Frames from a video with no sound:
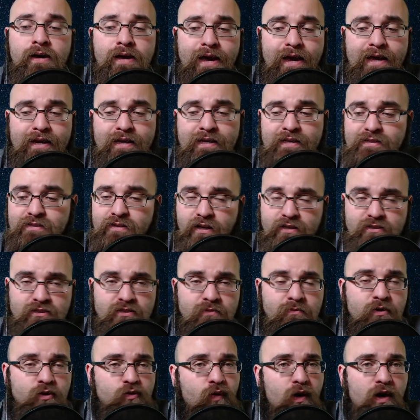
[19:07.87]
And he's got
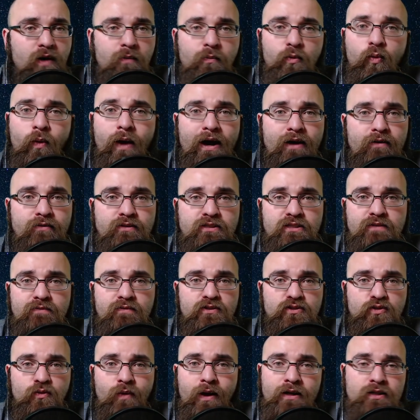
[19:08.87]
some incredible wide
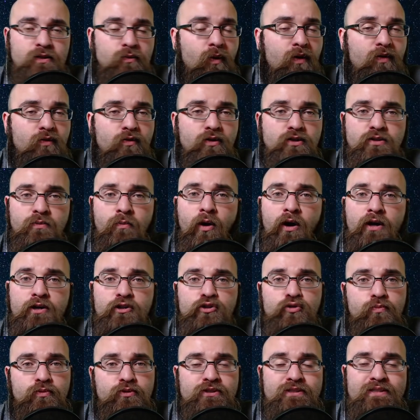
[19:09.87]
receivers around him, whether it's Amari
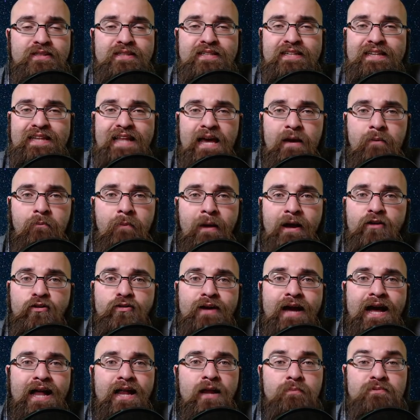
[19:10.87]
Cooper, CeeDee Lamb, Michael
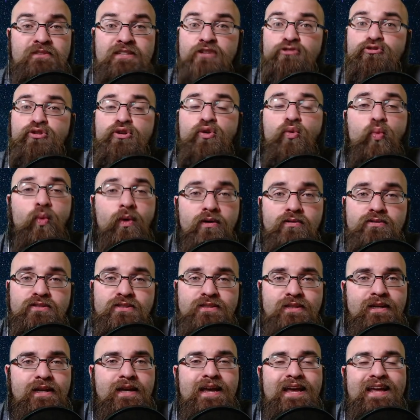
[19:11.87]
Gallup, Cedric
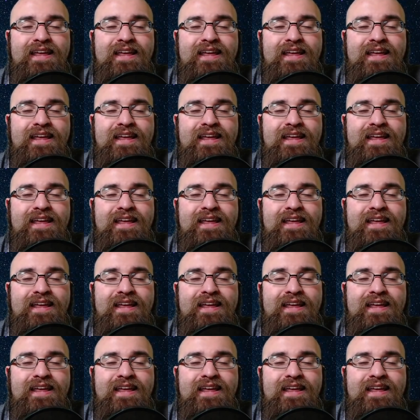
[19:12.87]
Wilson.